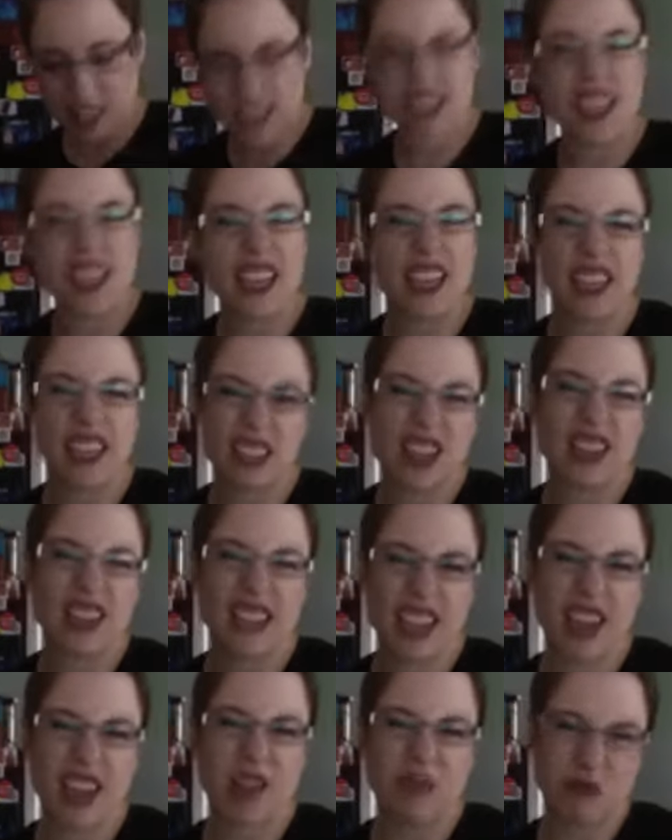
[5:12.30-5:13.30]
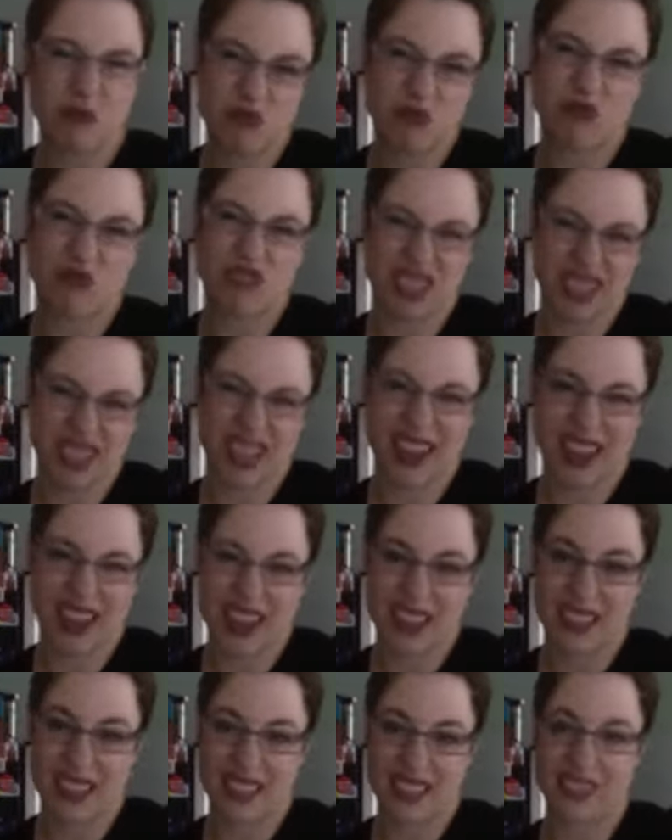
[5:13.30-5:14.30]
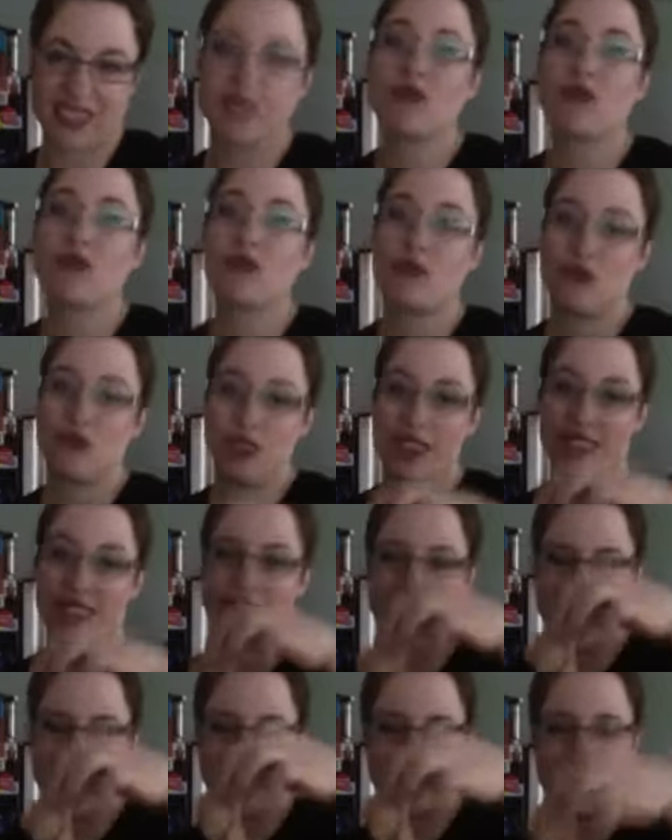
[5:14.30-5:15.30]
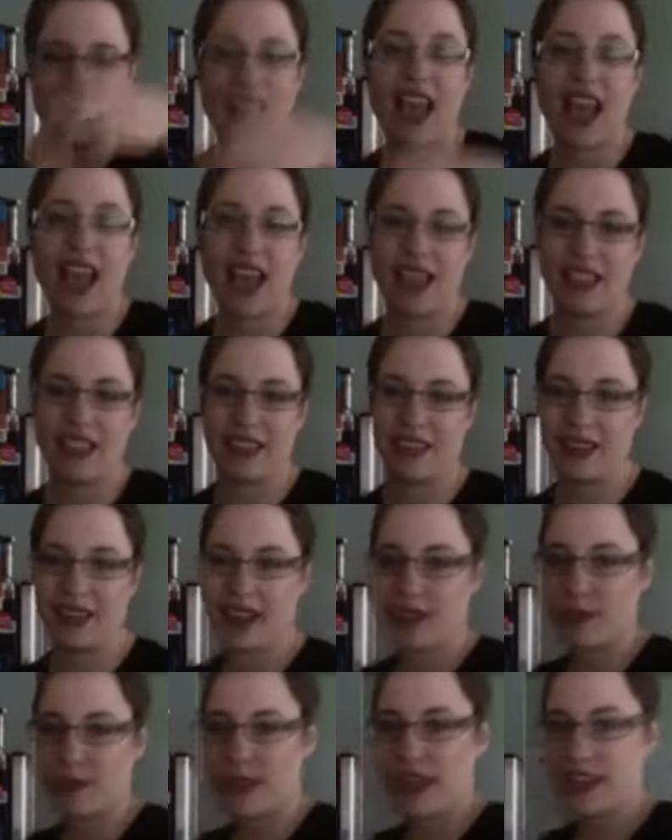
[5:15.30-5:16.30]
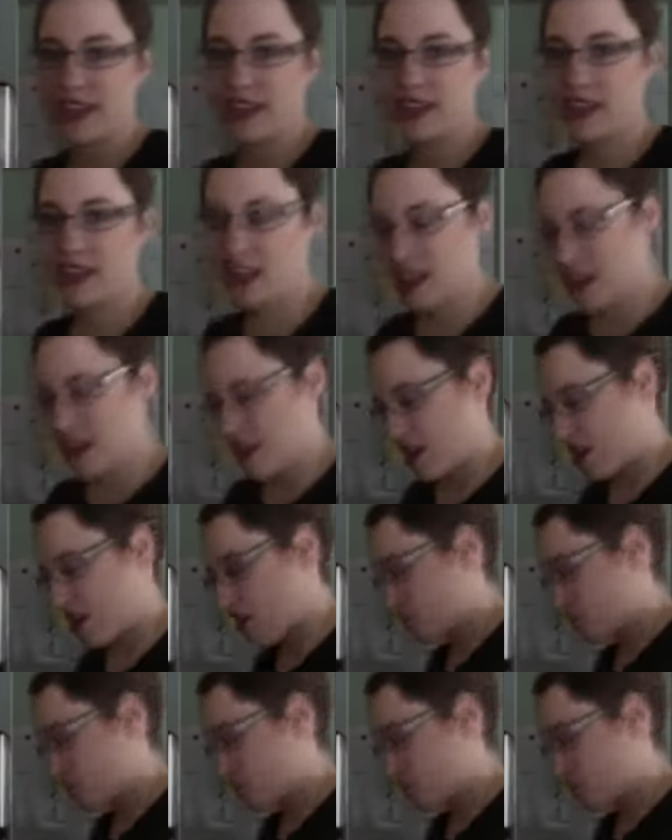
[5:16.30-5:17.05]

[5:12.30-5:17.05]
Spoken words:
They saute up really nice. really nice. Highly recommend. All